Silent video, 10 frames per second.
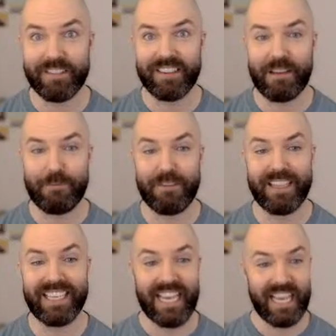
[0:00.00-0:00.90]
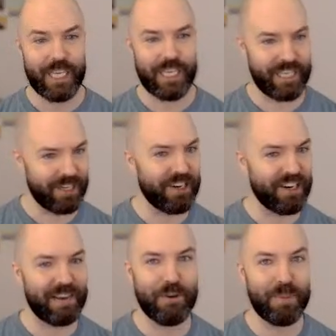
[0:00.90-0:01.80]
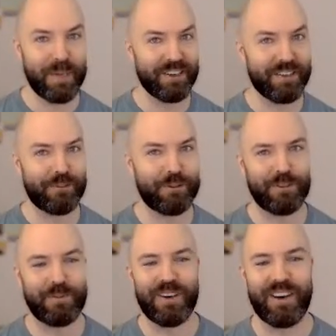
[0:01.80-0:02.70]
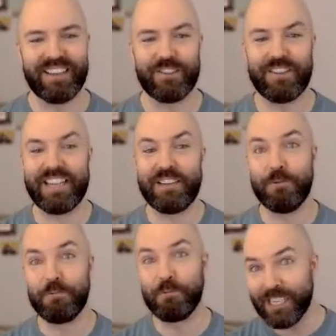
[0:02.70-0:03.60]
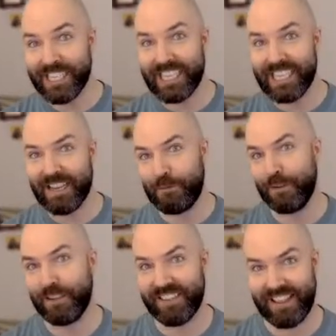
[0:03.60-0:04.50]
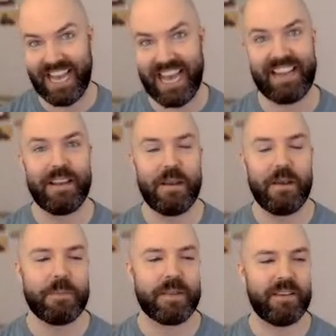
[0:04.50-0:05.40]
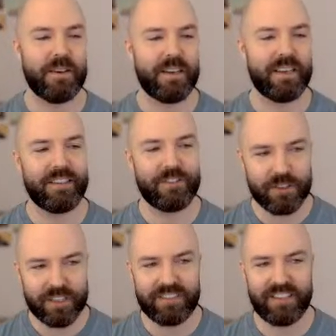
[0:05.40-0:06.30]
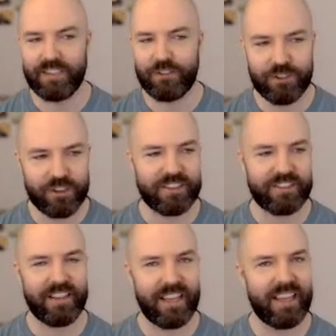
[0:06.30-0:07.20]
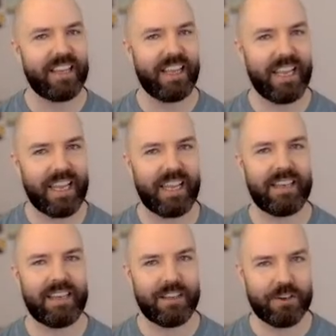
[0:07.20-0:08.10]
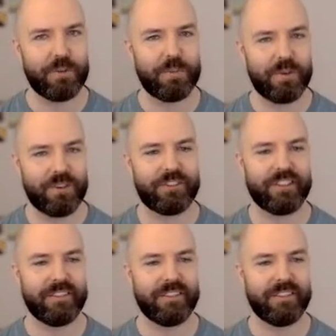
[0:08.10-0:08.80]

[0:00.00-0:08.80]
that feeling? Here, have a bigger intrusive thought, because then you'll really like fixing that. Starting to see it's just like any compulsion.